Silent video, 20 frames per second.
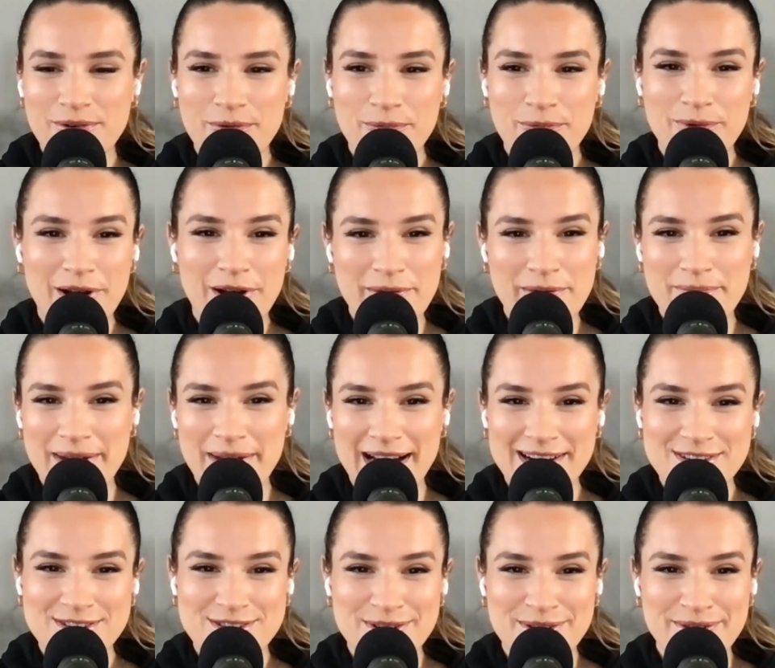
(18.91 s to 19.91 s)
Welcome
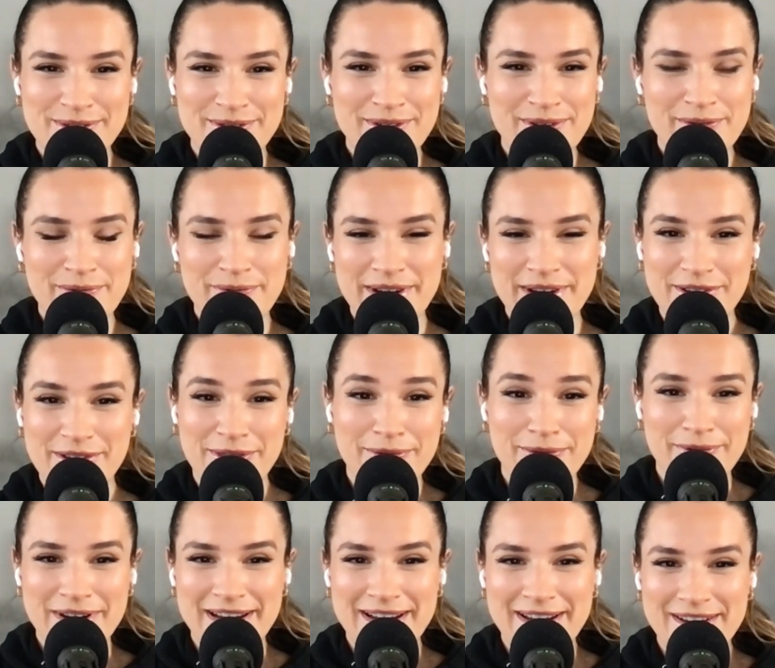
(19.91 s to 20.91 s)
back to week
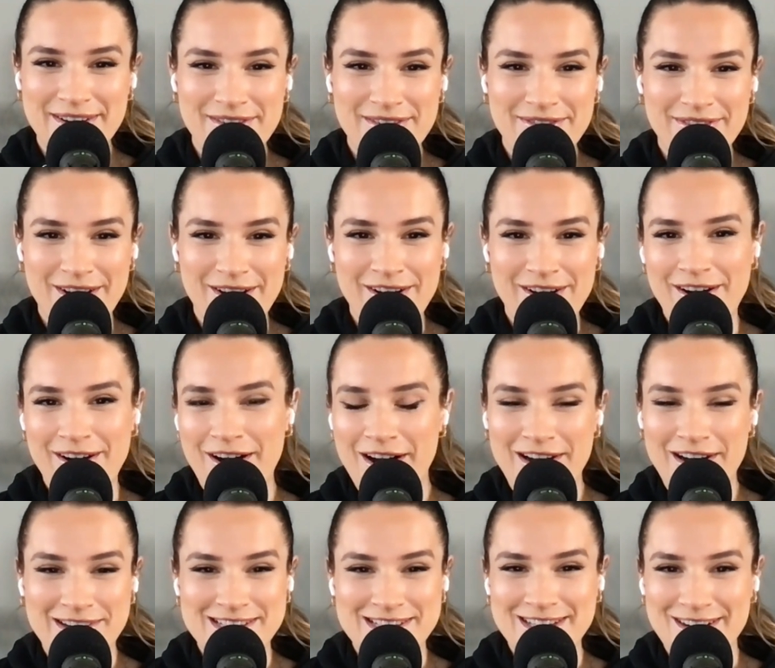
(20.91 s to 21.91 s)
3 of our
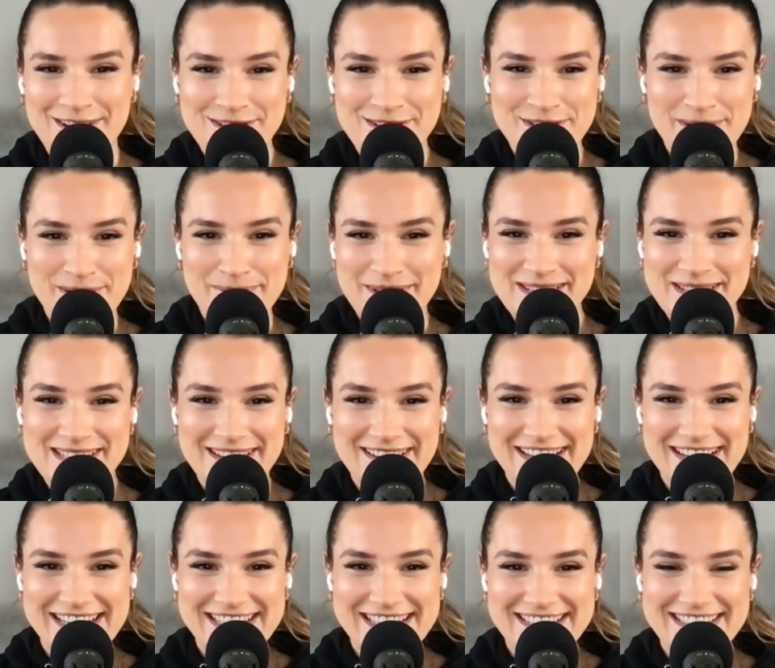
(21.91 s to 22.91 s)
Haunted October
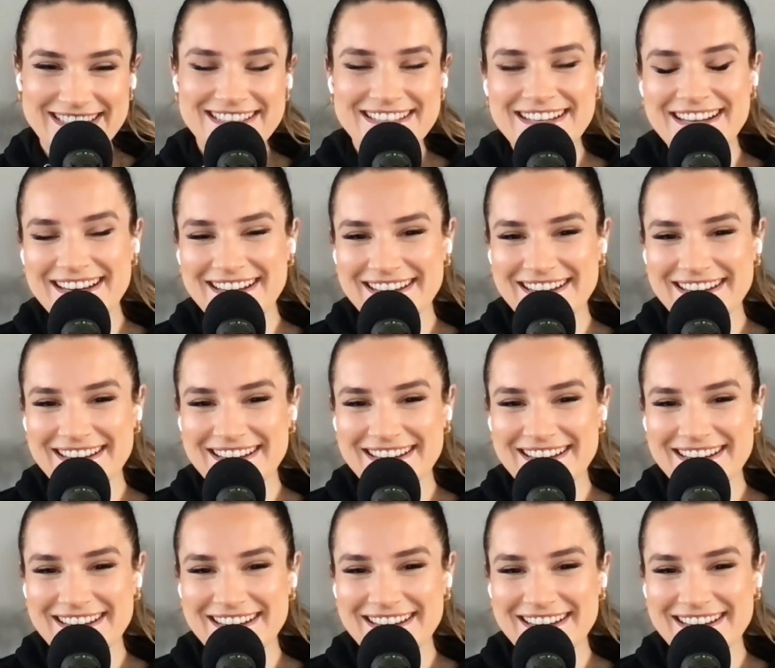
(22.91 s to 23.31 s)
series.